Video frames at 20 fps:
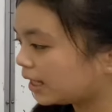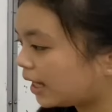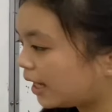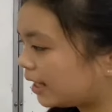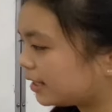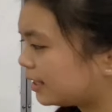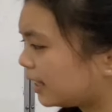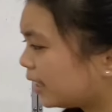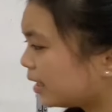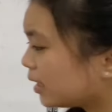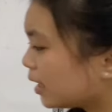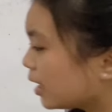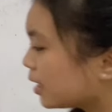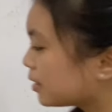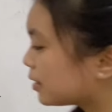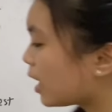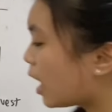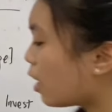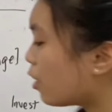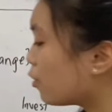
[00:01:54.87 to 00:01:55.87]
And then
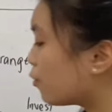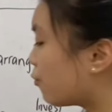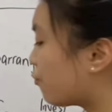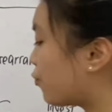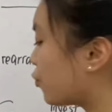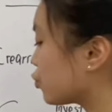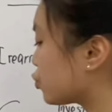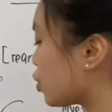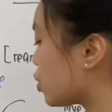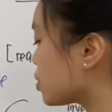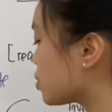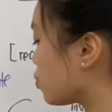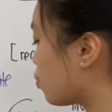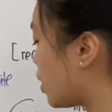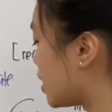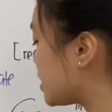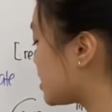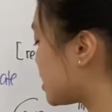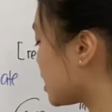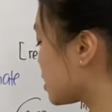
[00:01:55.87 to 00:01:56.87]
now fructose
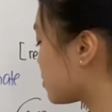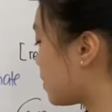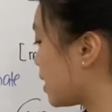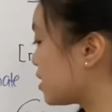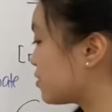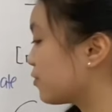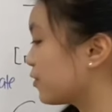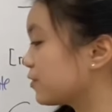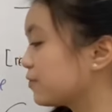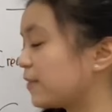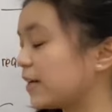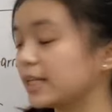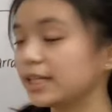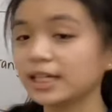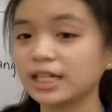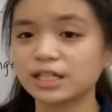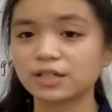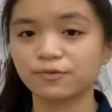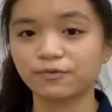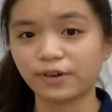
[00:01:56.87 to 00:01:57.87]
1,6-biphosphate
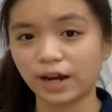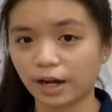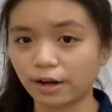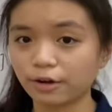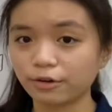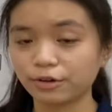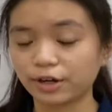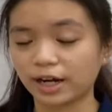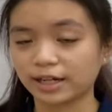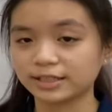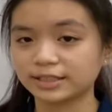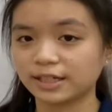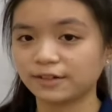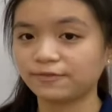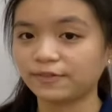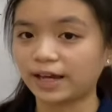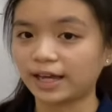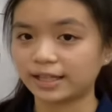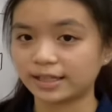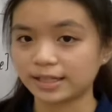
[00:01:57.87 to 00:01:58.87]
is very reactive
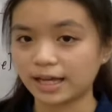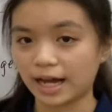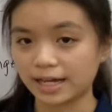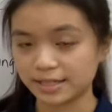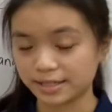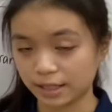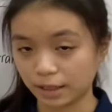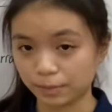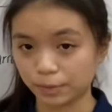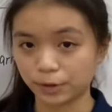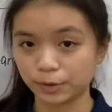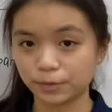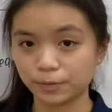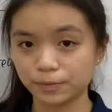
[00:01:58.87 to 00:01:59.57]
and unstable.